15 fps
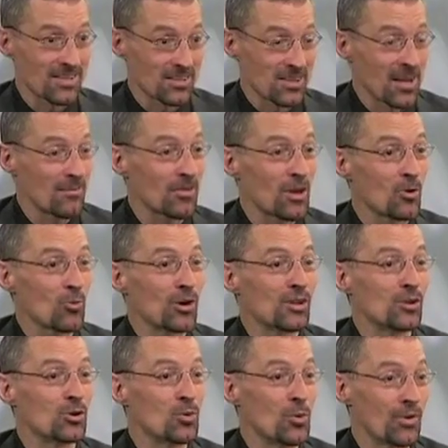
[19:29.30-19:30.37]
same thing we're
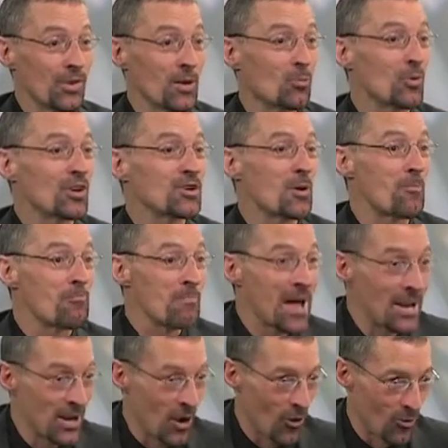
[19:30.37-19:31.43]
to do with him. We're to
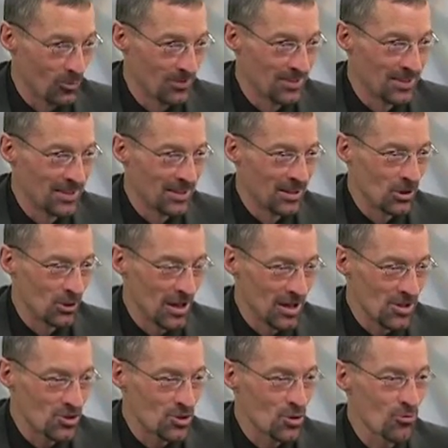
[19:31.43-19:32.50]
meno.
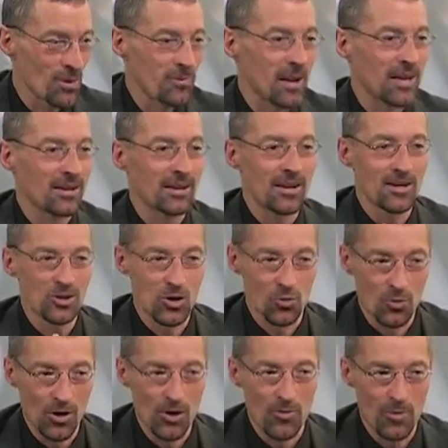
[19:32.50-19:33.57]
He's to remain in us and
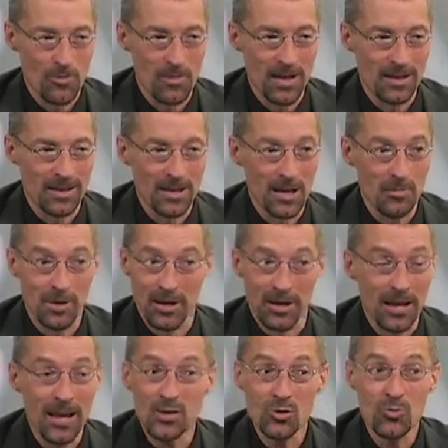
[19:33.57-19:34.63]
we're to remain in him. And
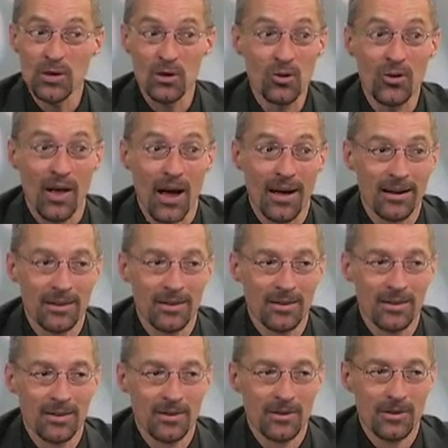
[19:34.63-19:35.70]
unless we do that,
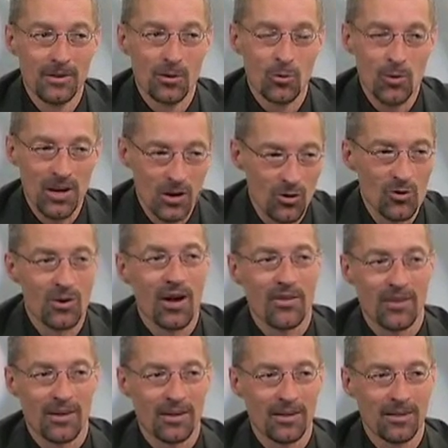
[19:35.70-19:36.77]
we can do
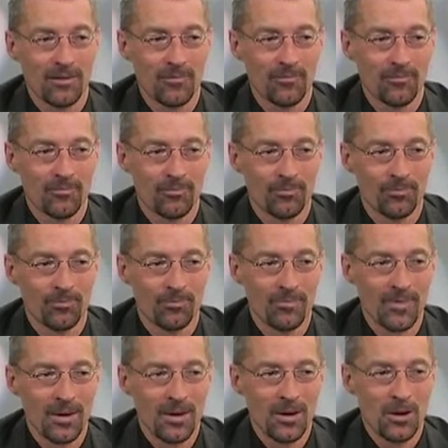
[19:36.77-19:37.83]
nothing.
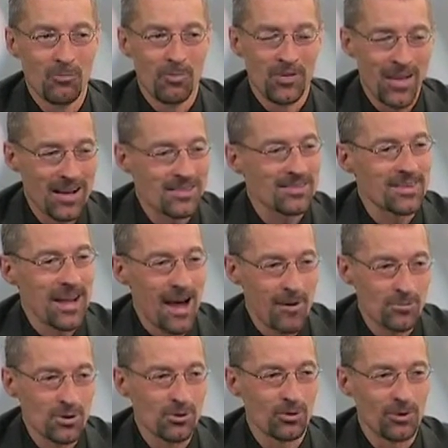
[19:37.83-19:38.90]
But that's the
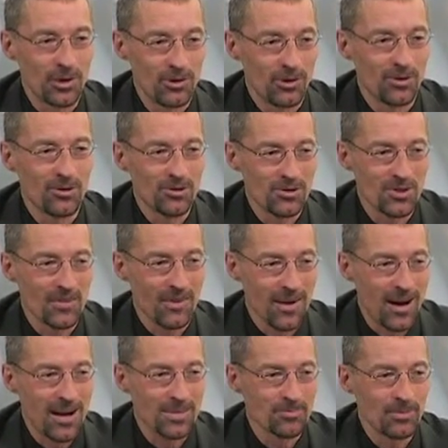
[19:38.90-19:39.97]
absolutely good news of the
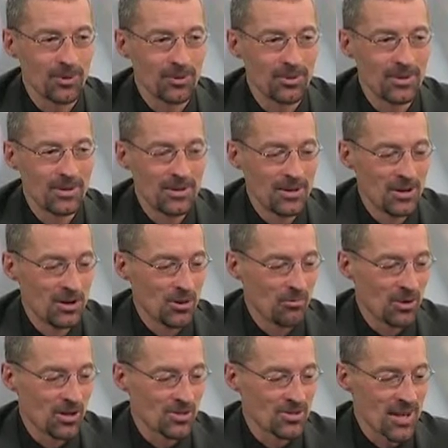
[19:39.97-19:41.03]
gospel,
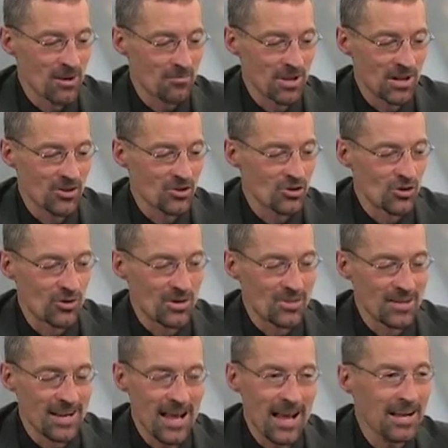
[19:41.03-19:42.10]
because that means there
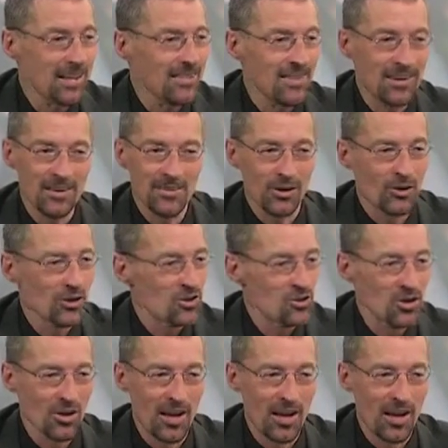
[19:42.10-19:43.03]
isn't anything in the Christian